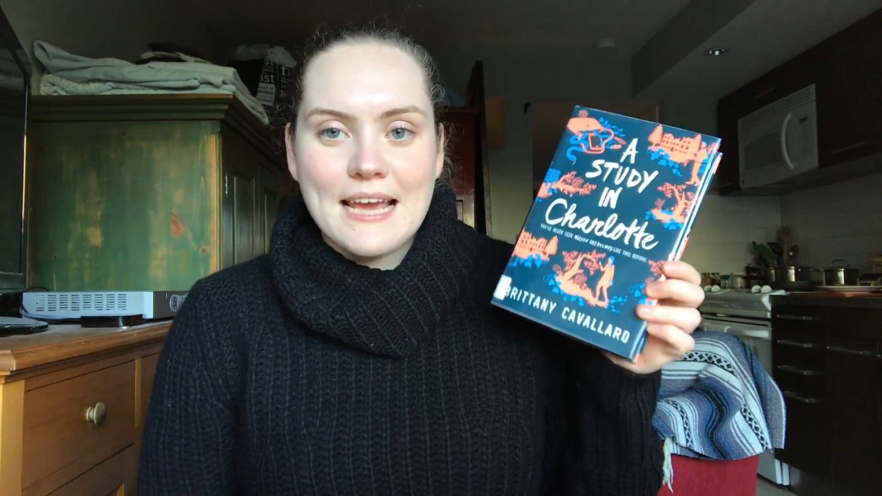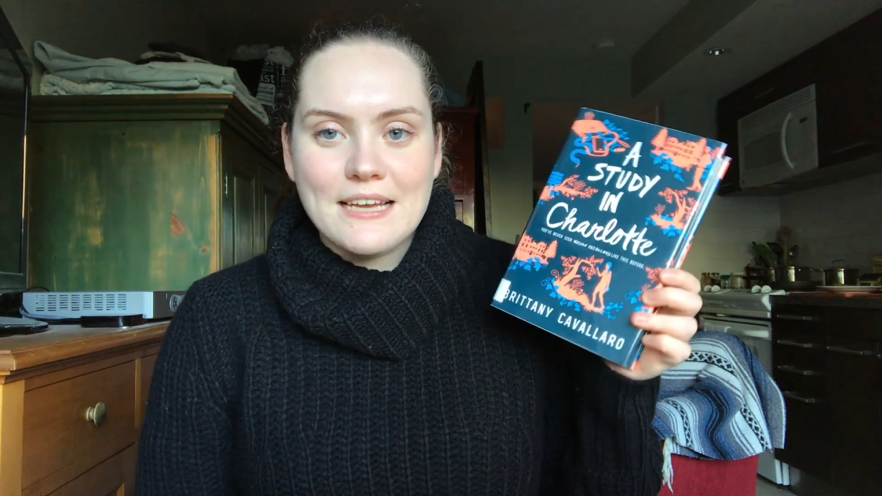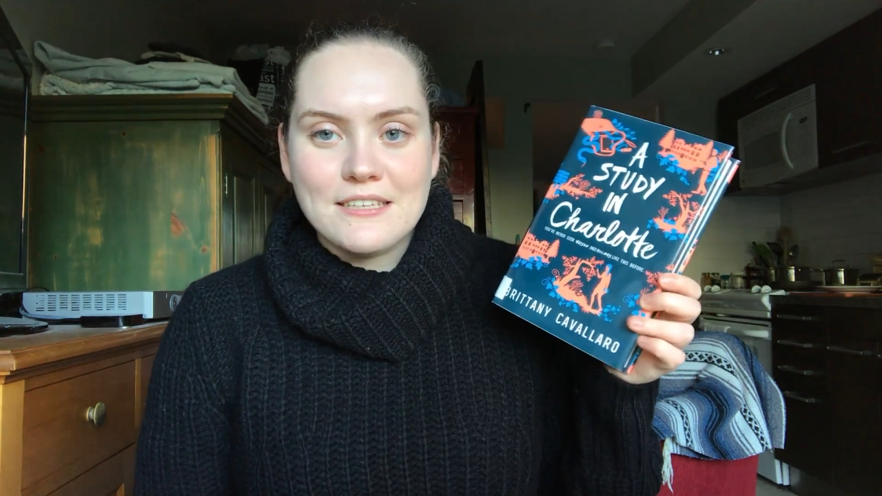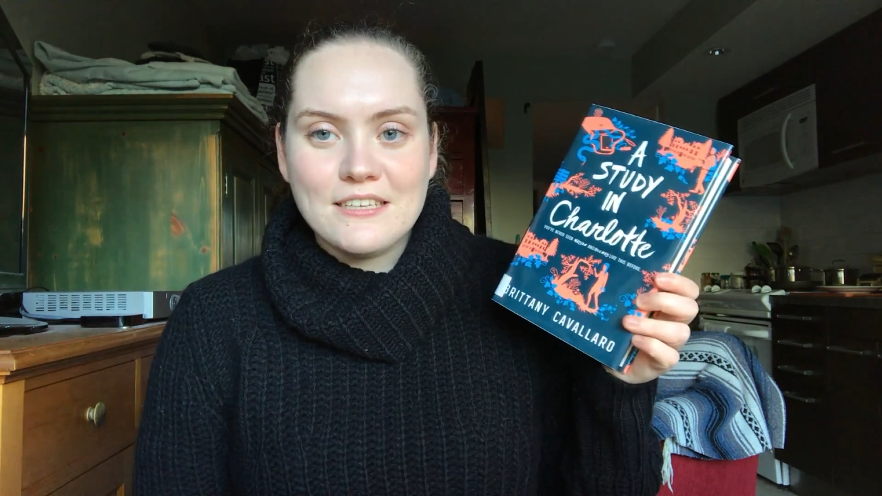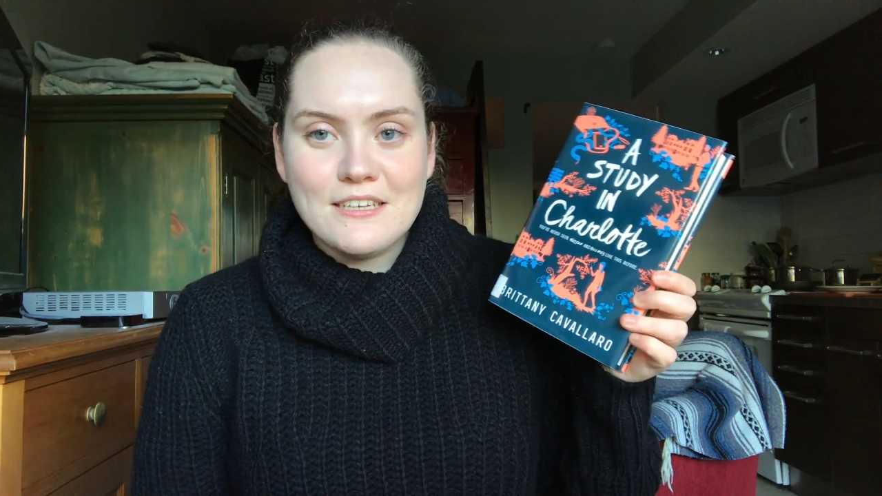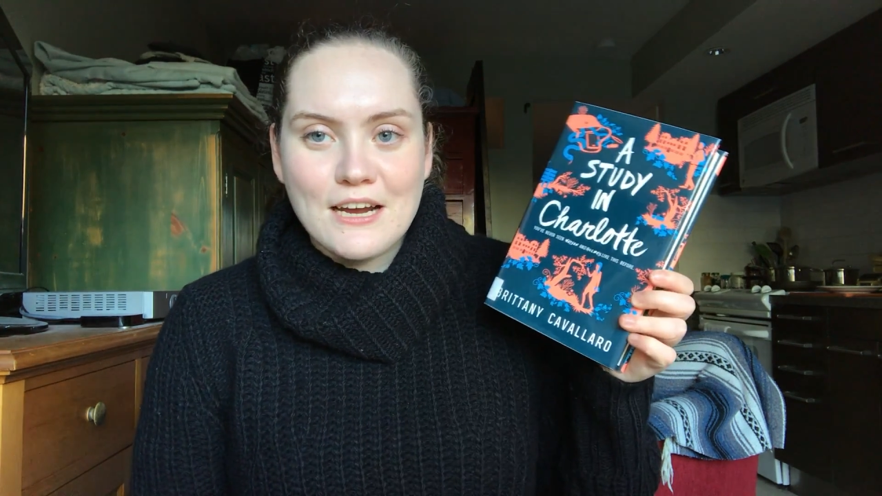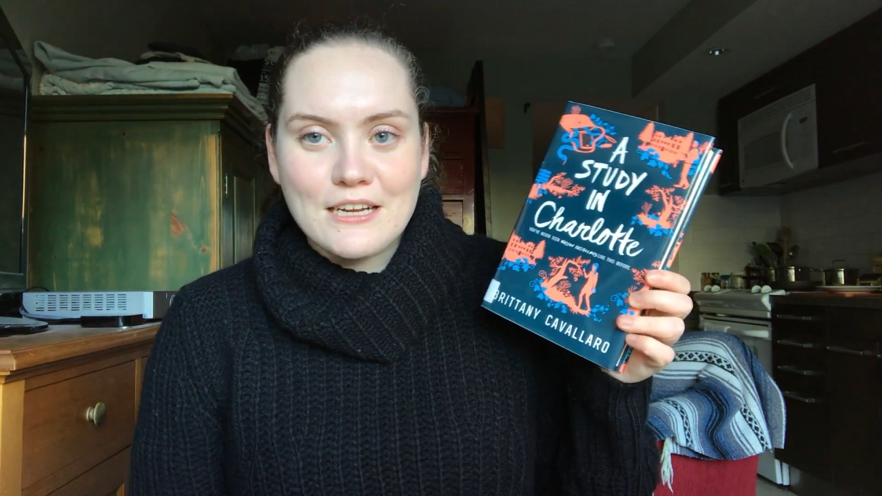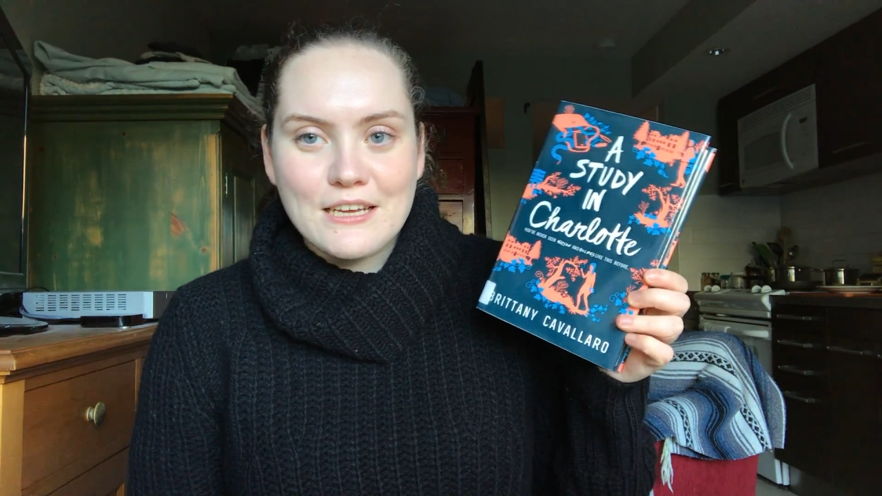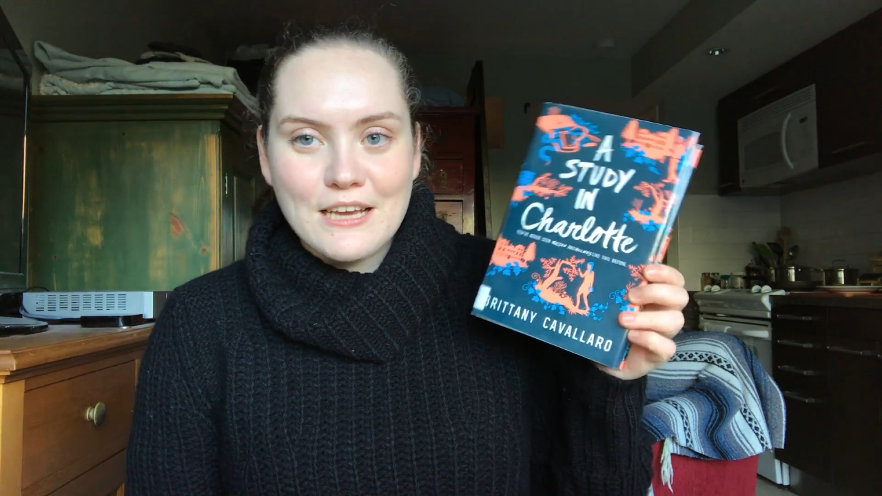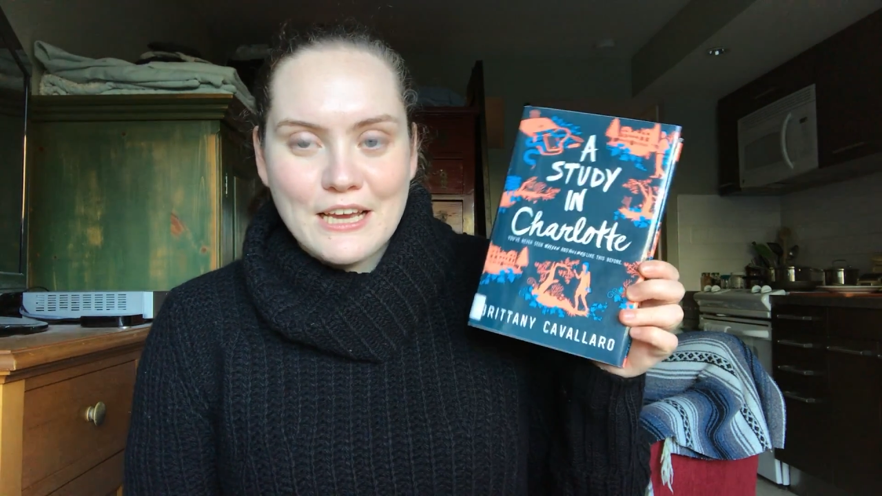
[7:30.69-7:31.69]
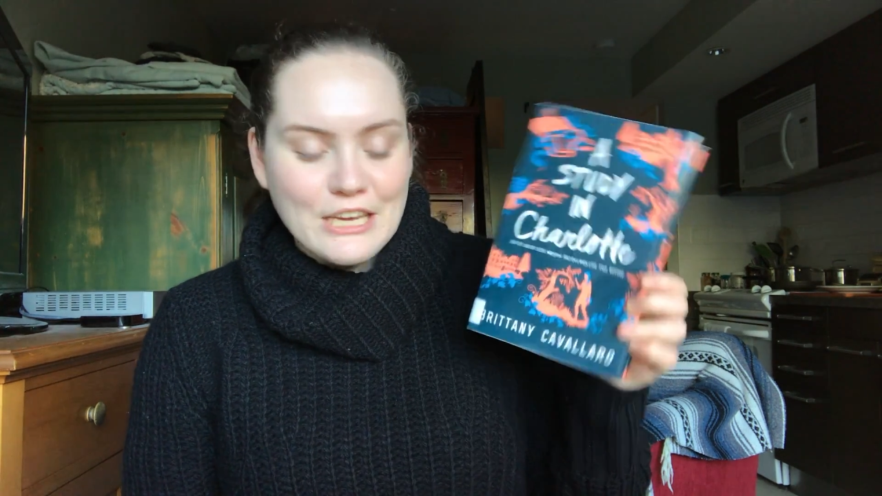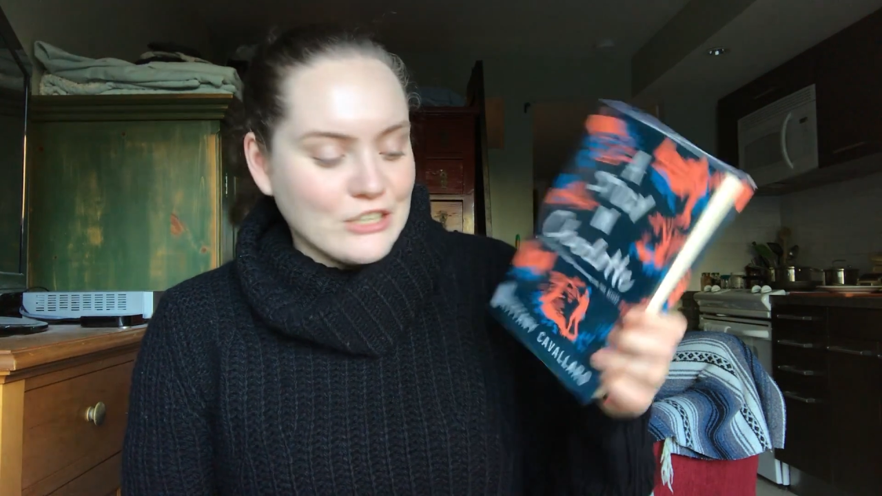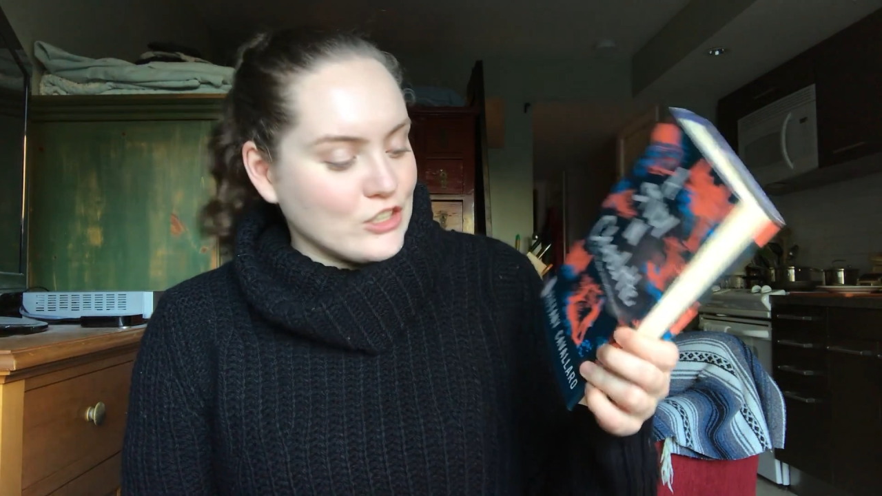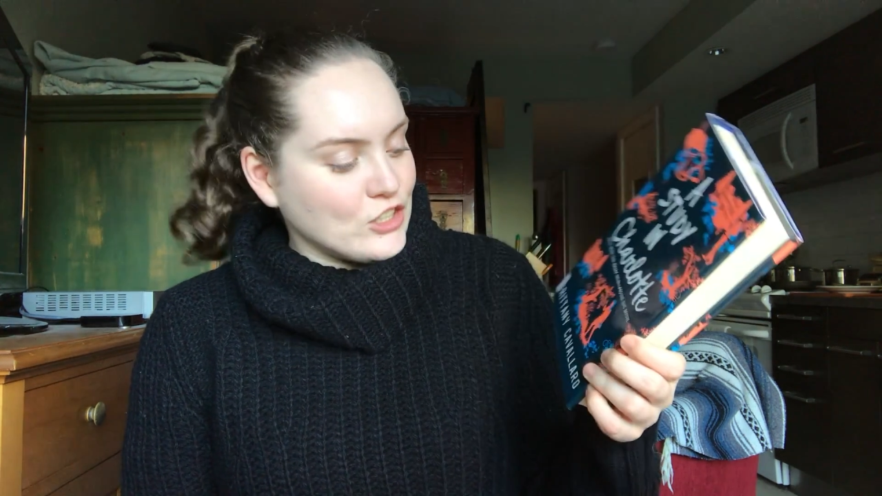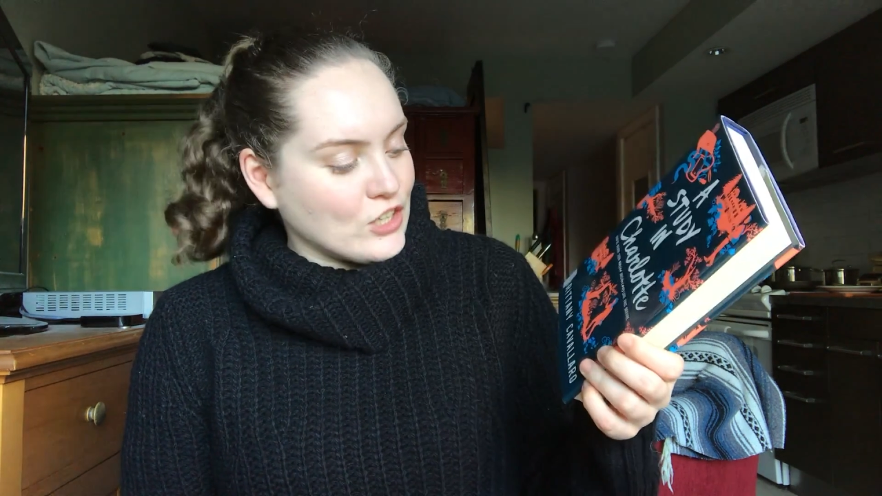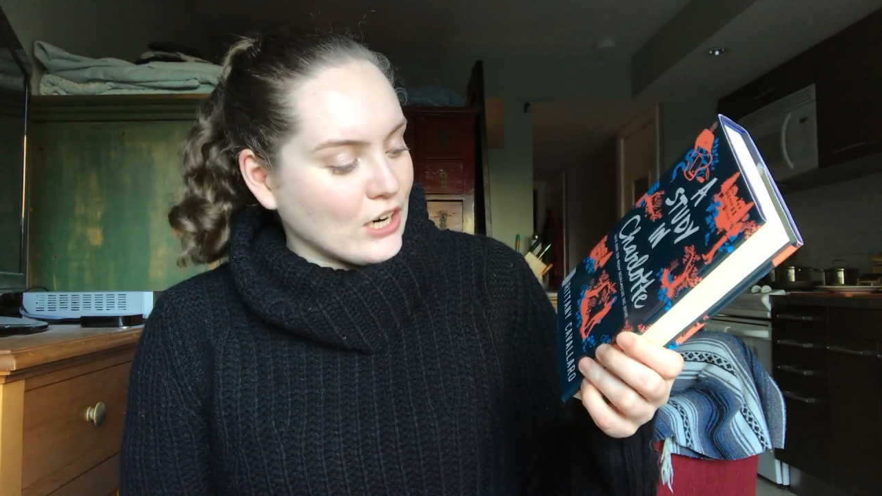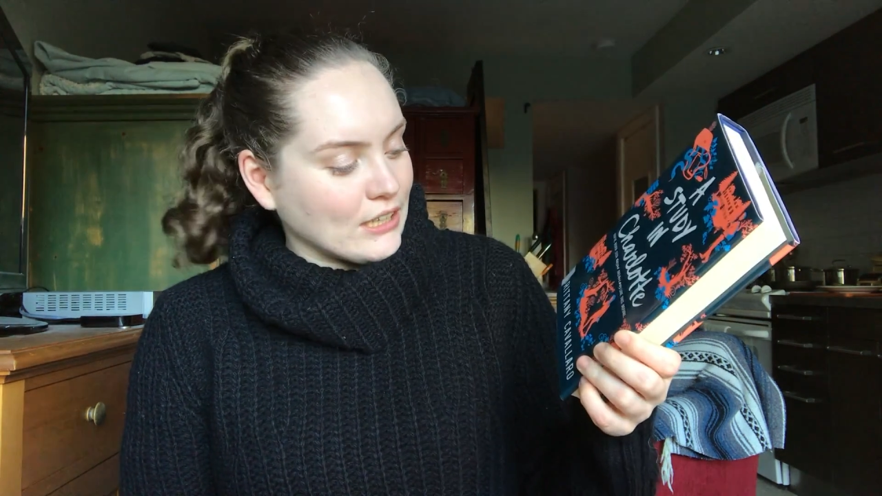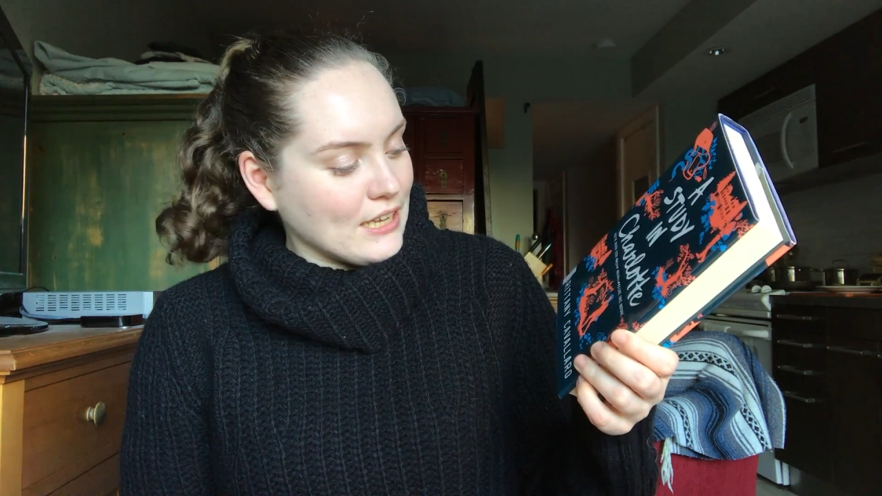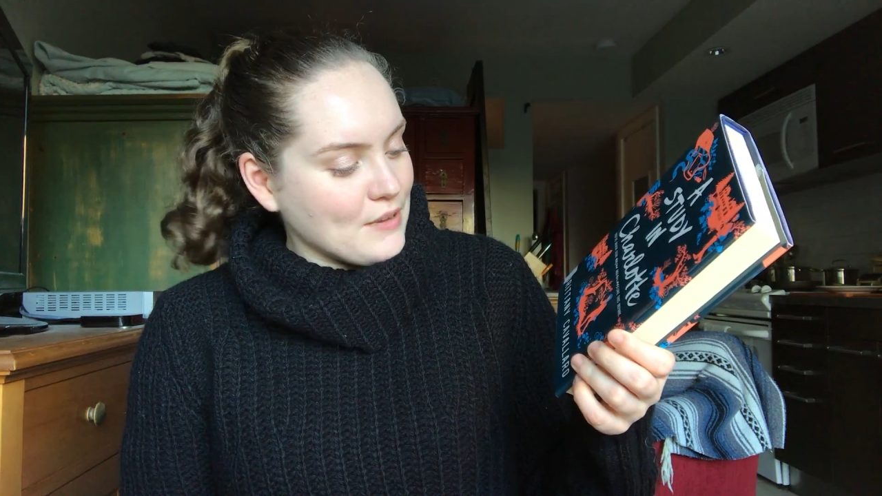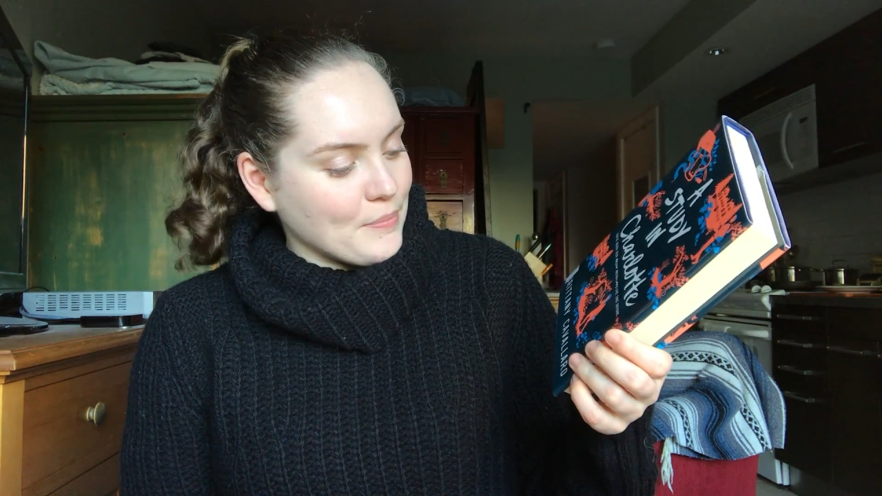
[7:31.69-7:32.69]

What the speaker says: A Study in Charlotte